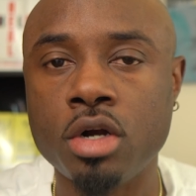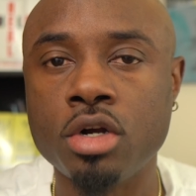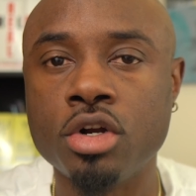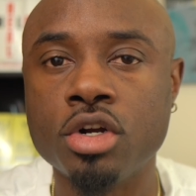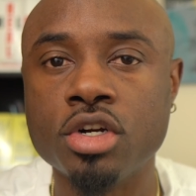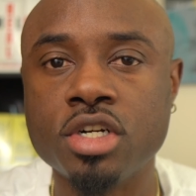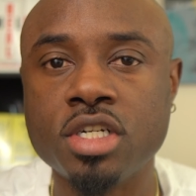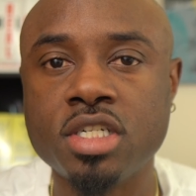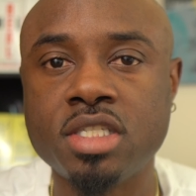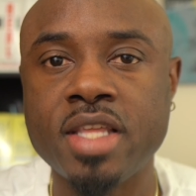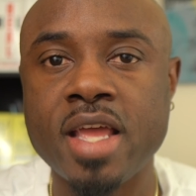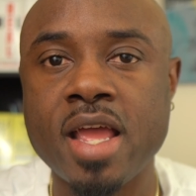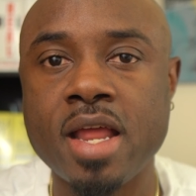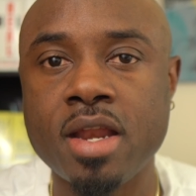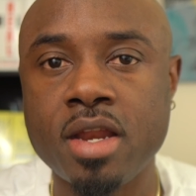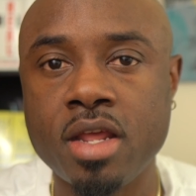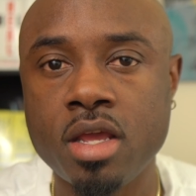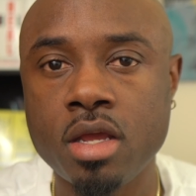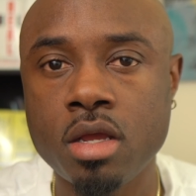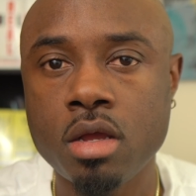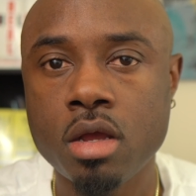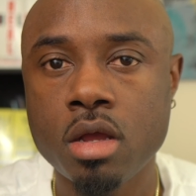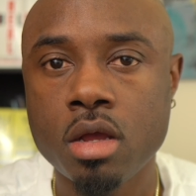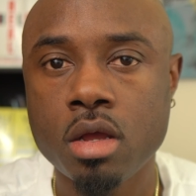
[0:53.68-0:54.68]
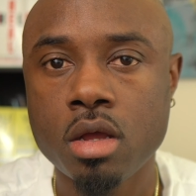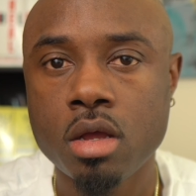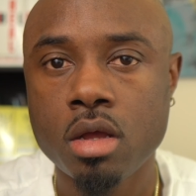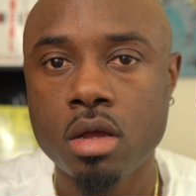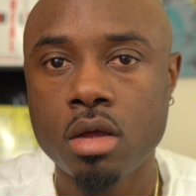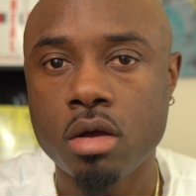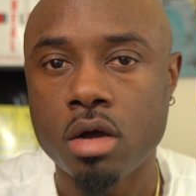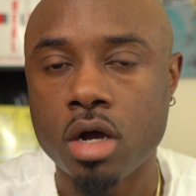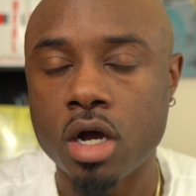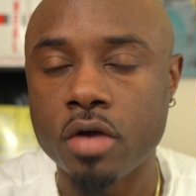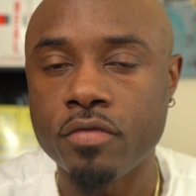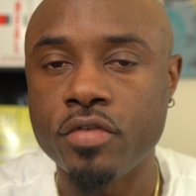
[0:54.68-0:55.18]
understanding
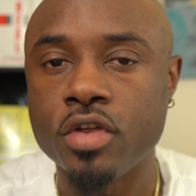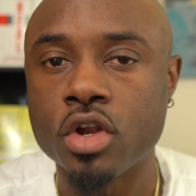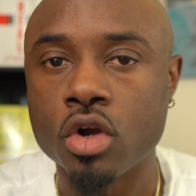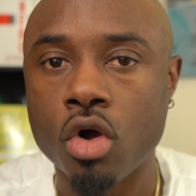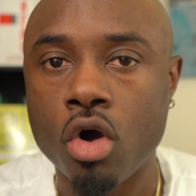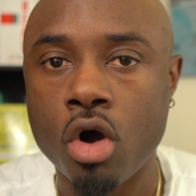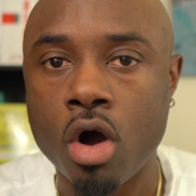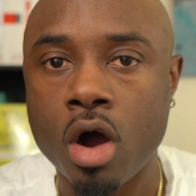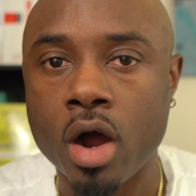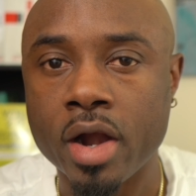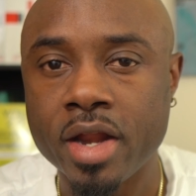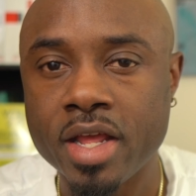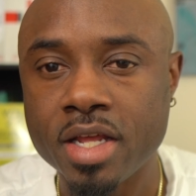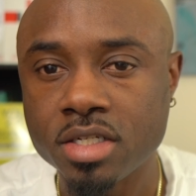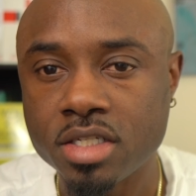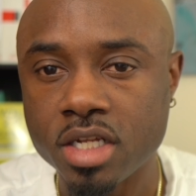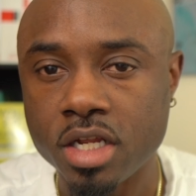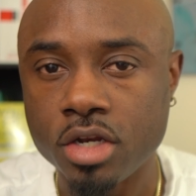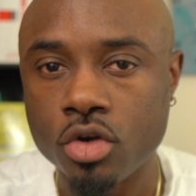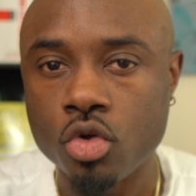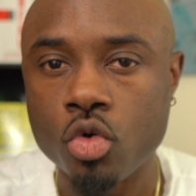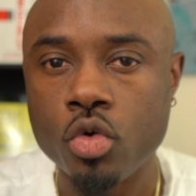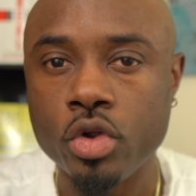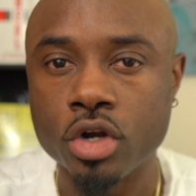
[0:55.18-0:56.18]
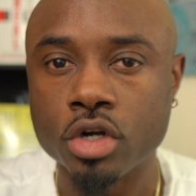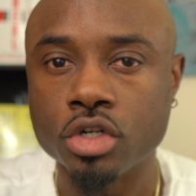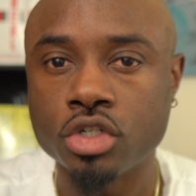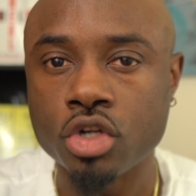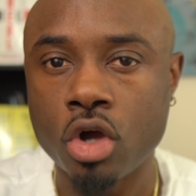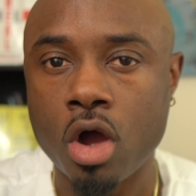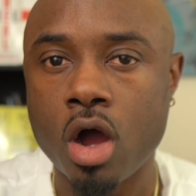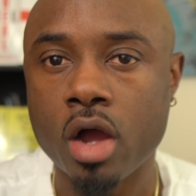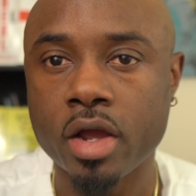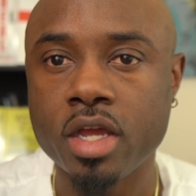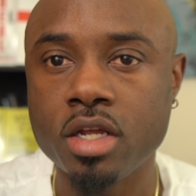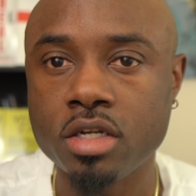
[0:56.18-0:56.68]
of your audience and who you're
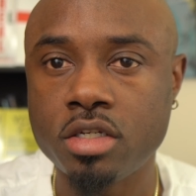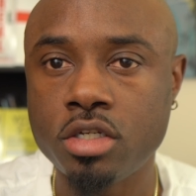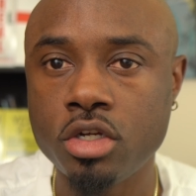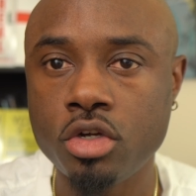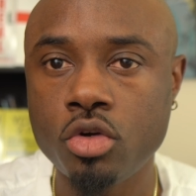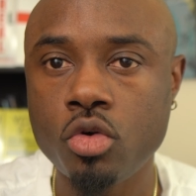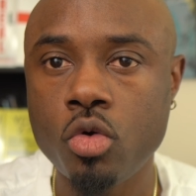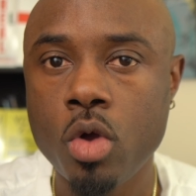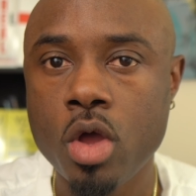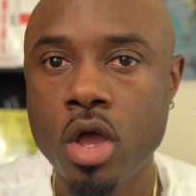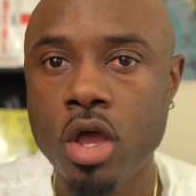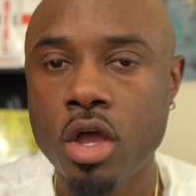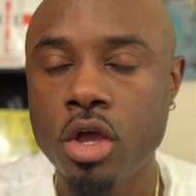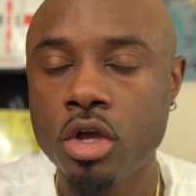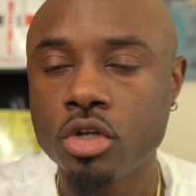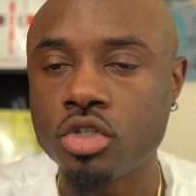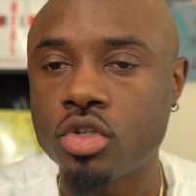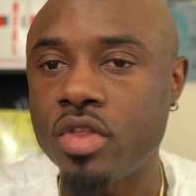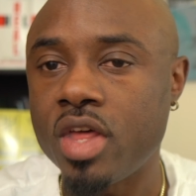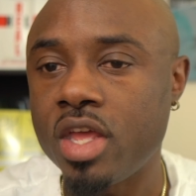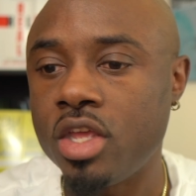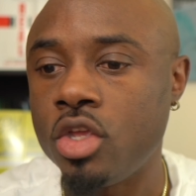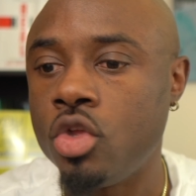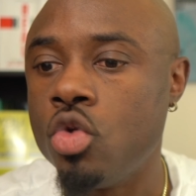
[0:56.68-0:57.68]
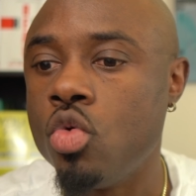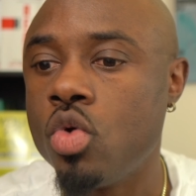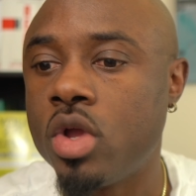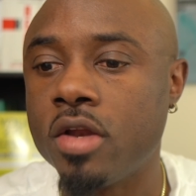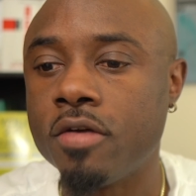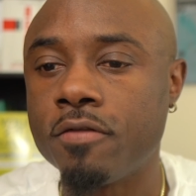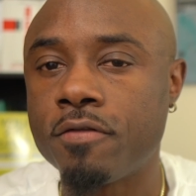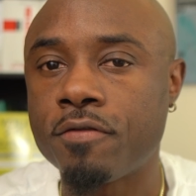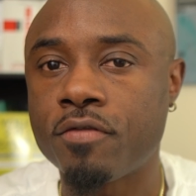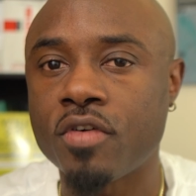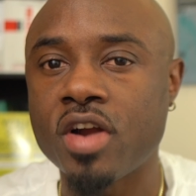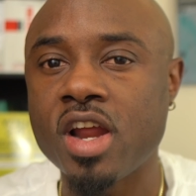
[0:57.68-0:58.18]
talking to so that you
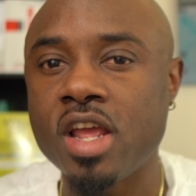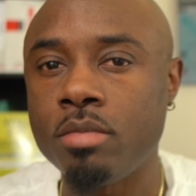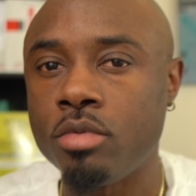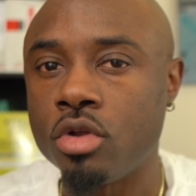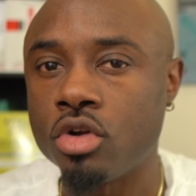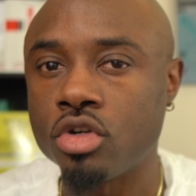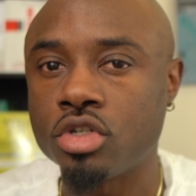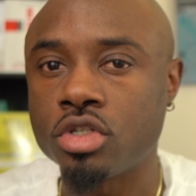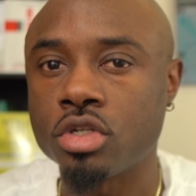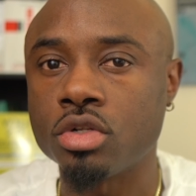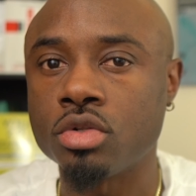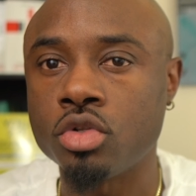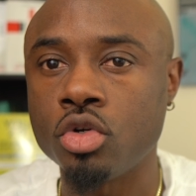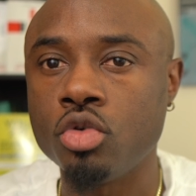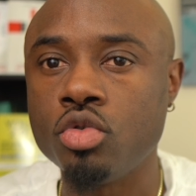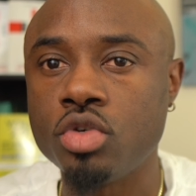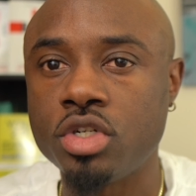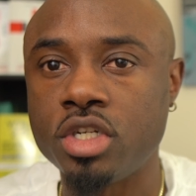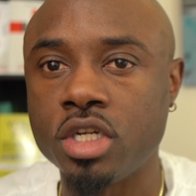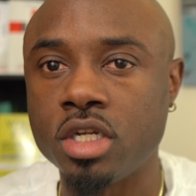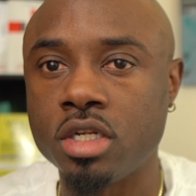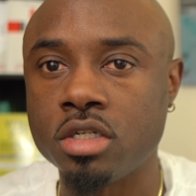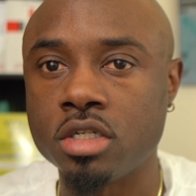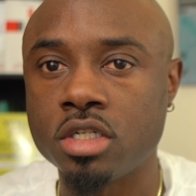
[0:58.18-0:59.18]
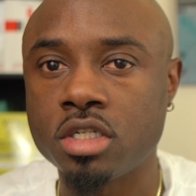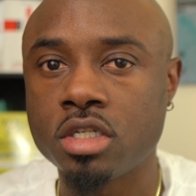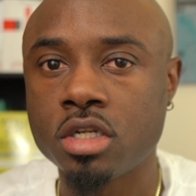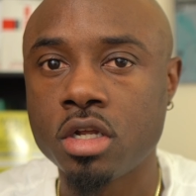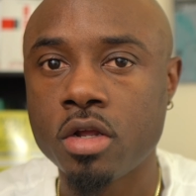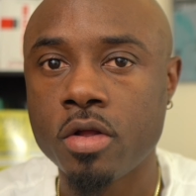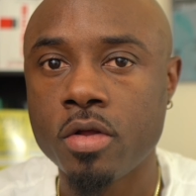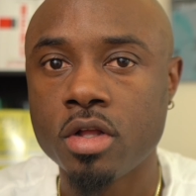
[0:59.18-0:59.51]
can frame your solutions